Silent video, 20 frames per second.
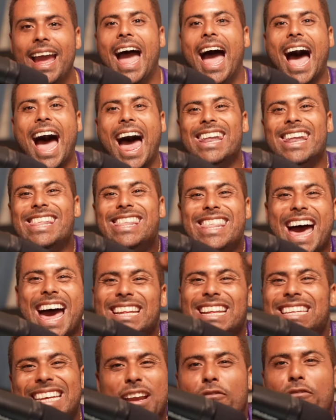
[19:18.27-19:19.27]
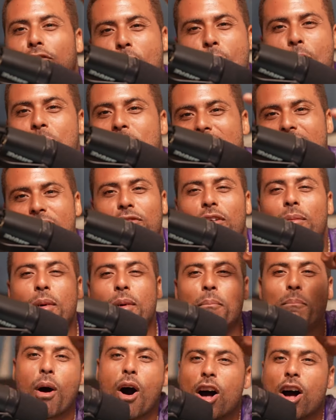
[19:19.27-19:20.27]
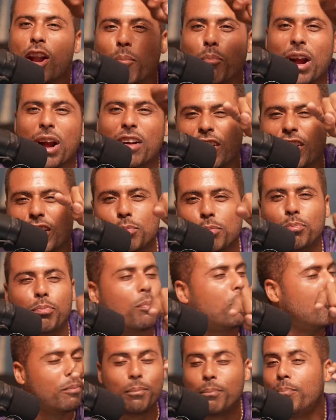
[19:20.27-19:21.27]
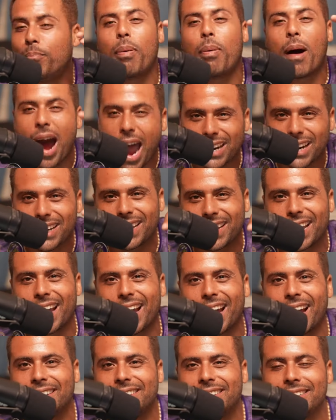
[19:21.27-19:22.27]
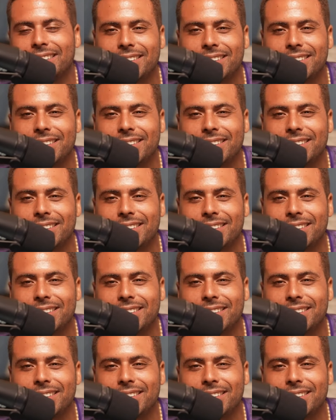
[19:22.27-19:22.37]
And that's it from me, from the Ball and Breakfast podcast.